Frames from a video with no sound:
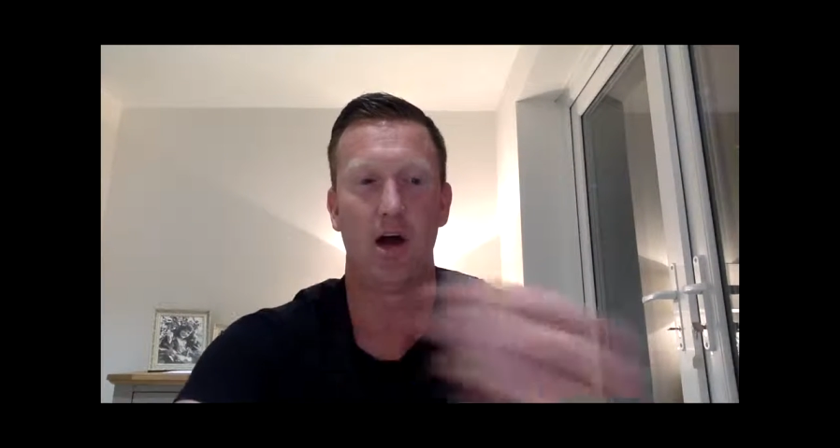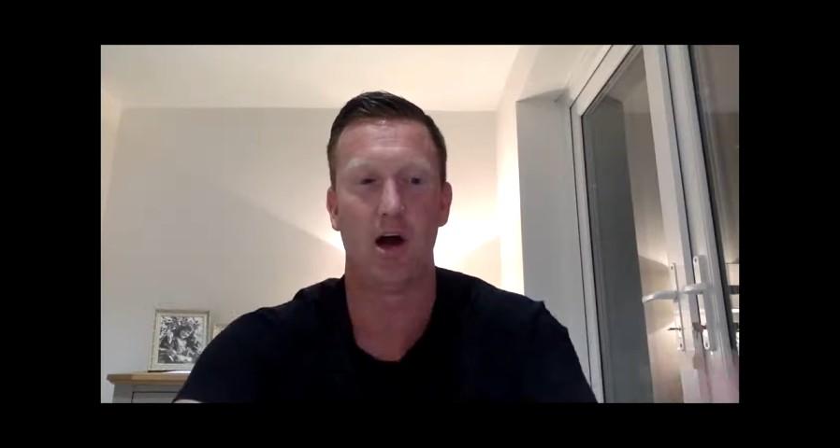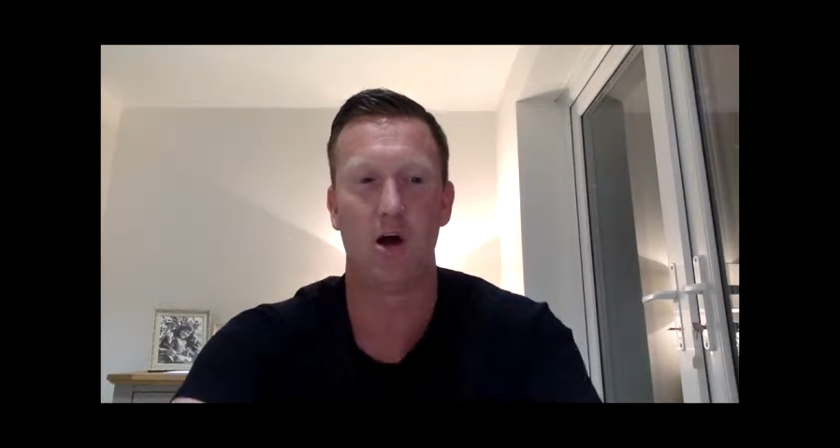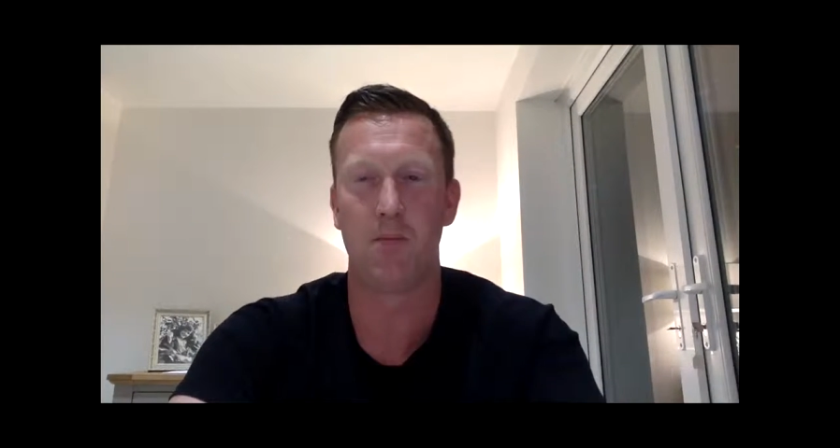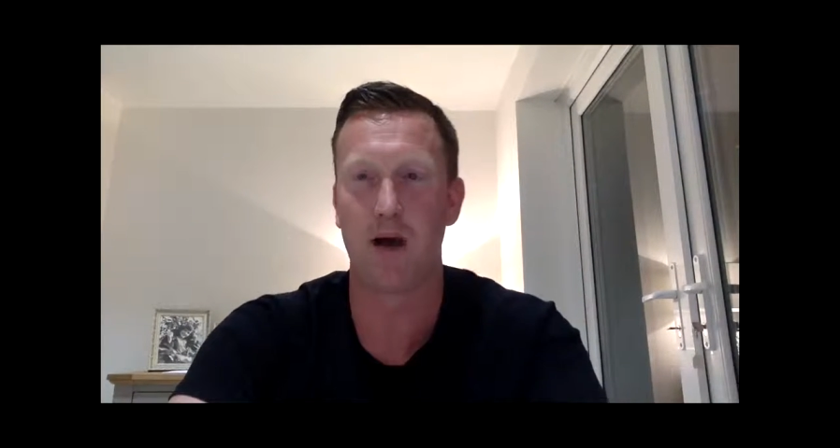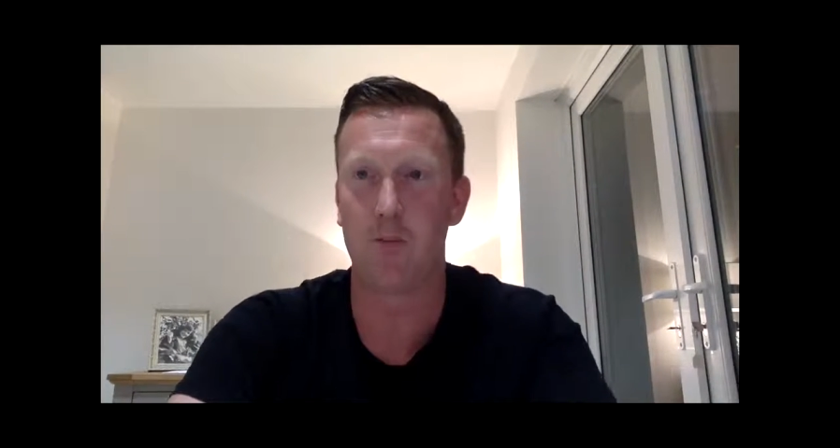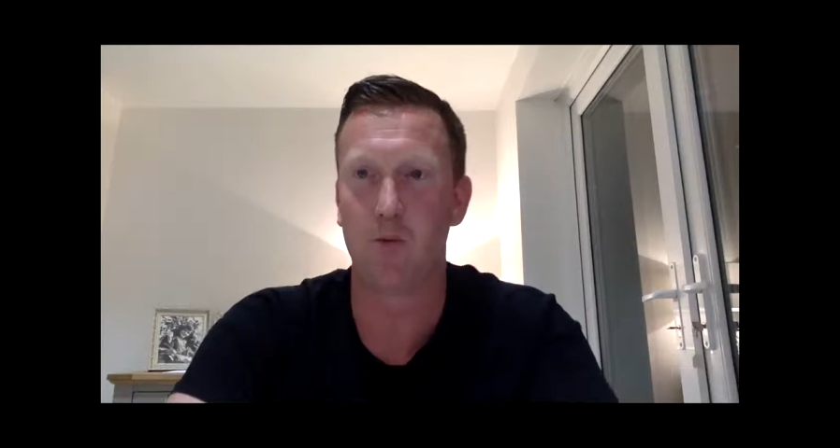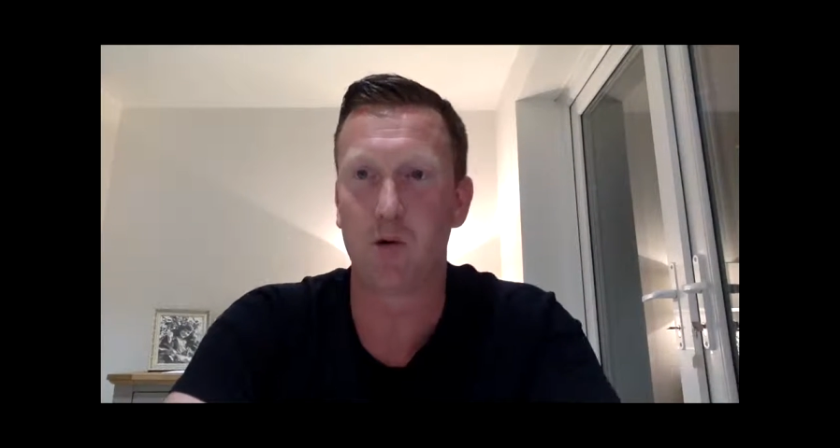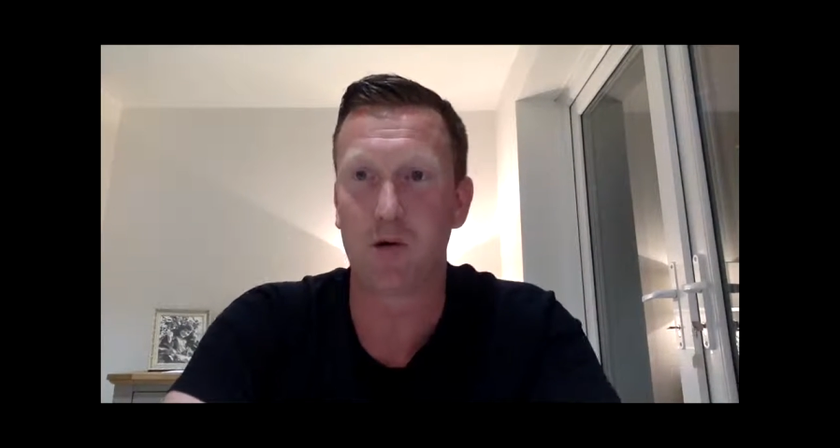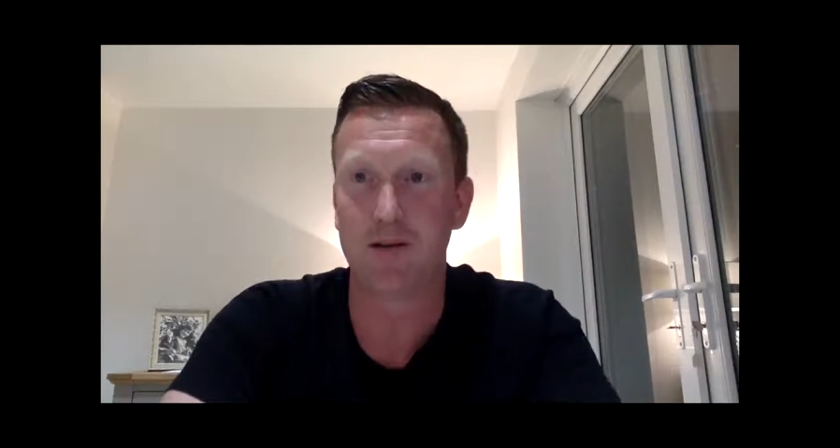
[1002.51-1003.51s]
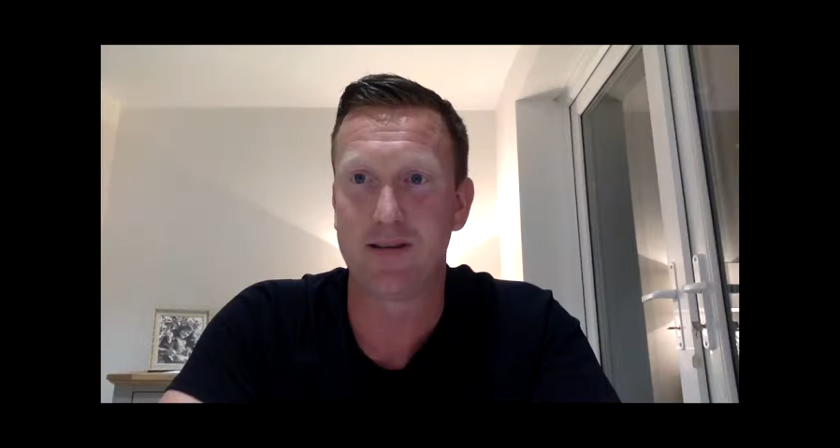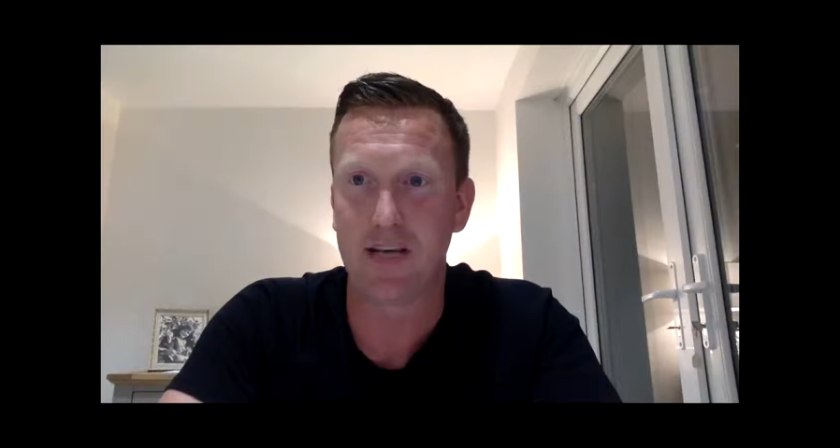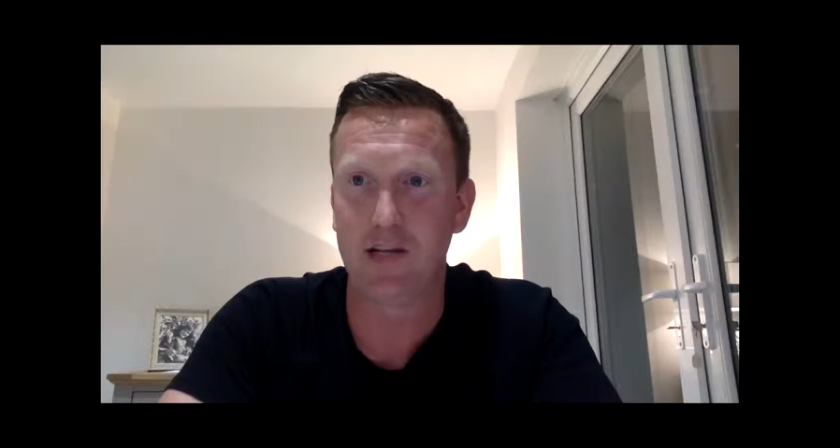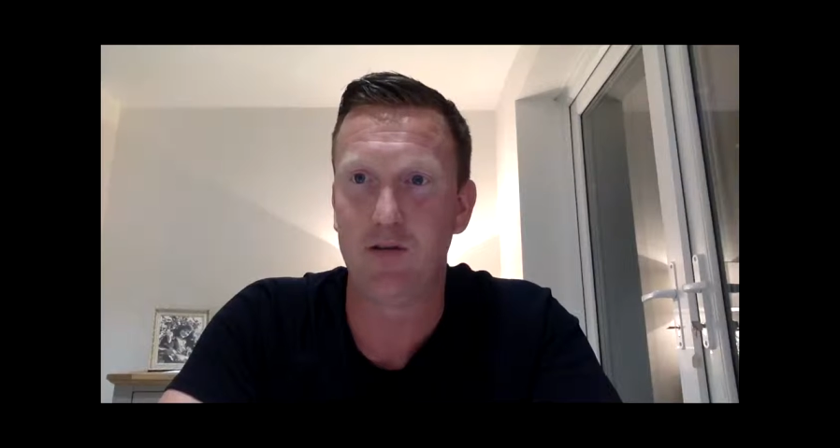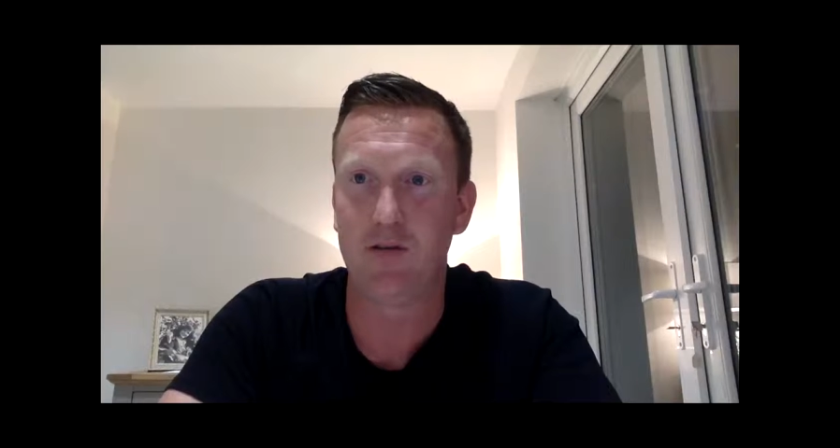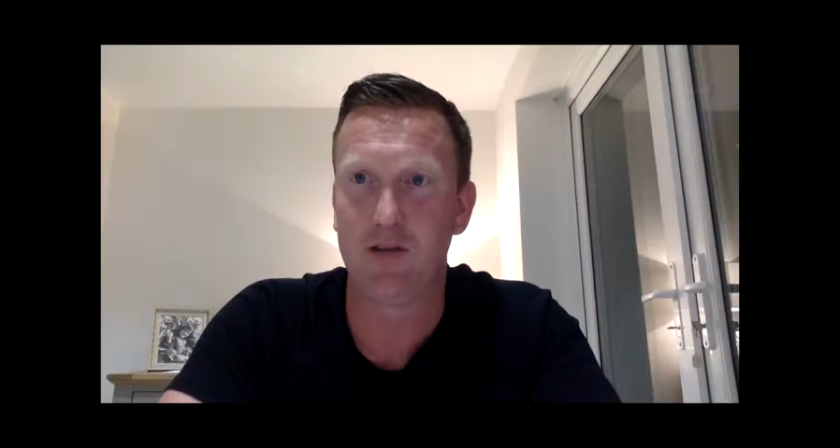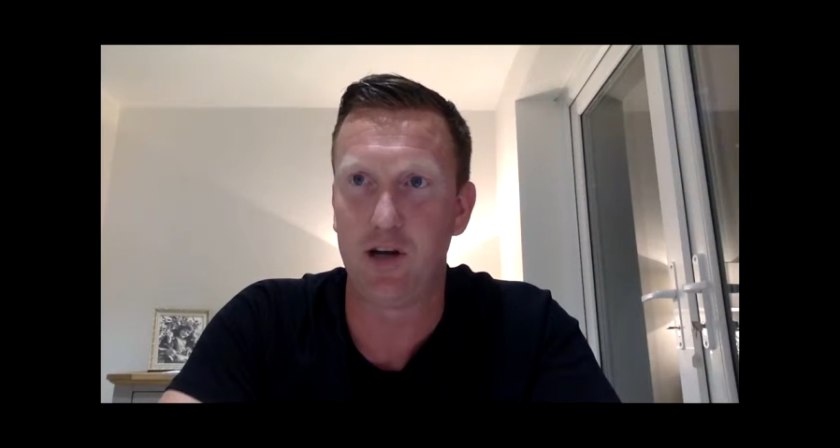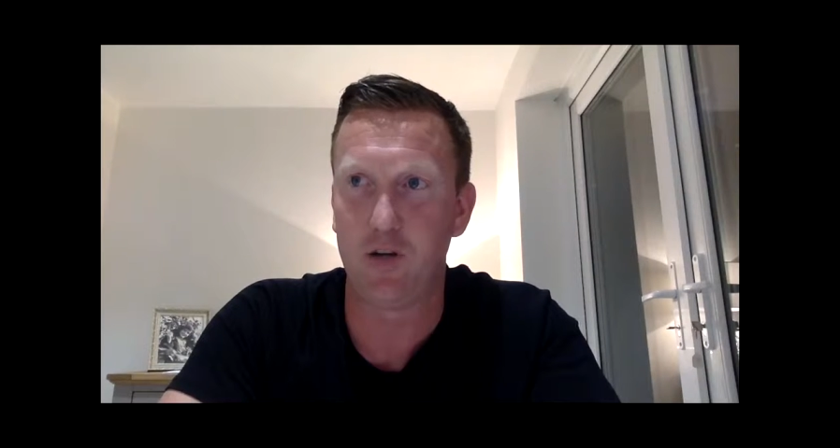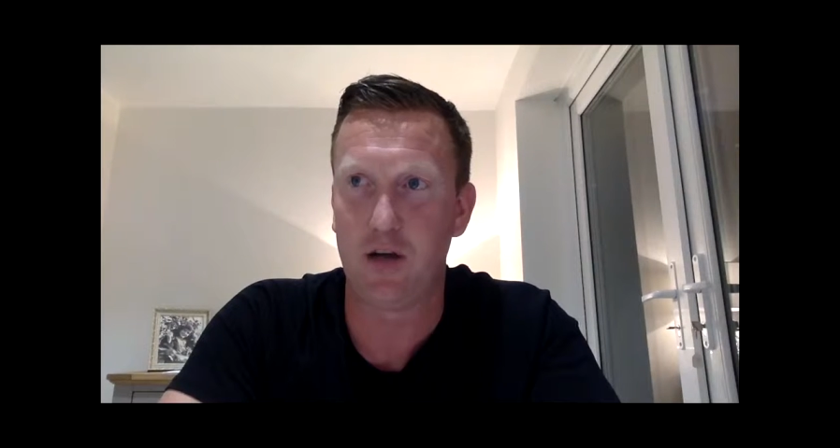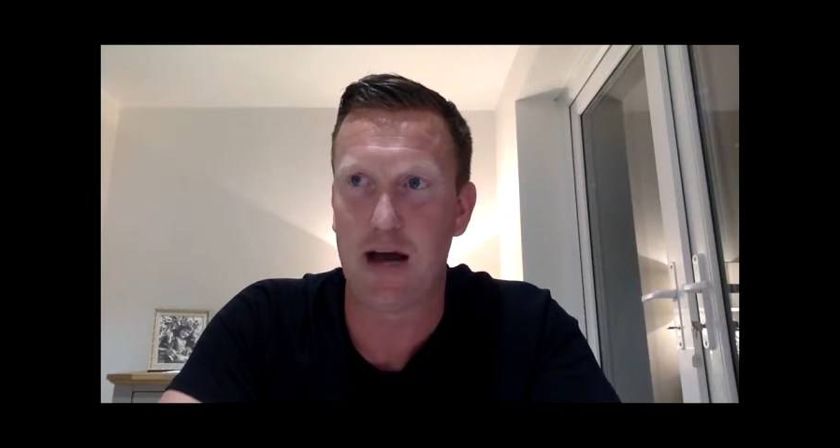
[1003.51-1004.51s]
And we'll continue to
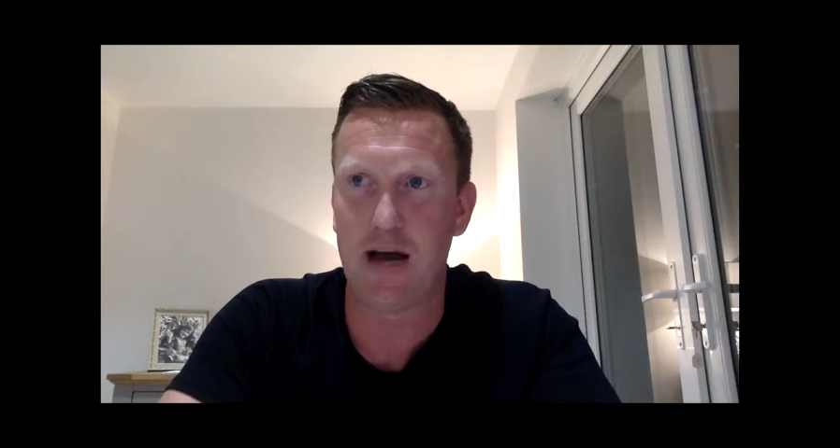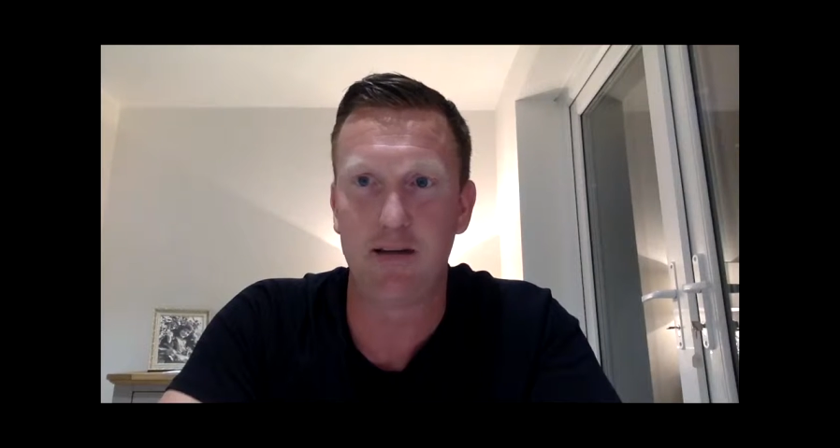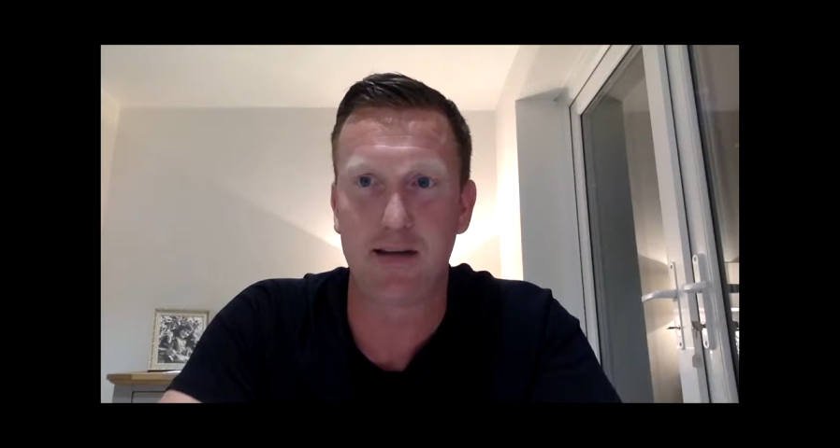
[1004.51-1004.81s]
do that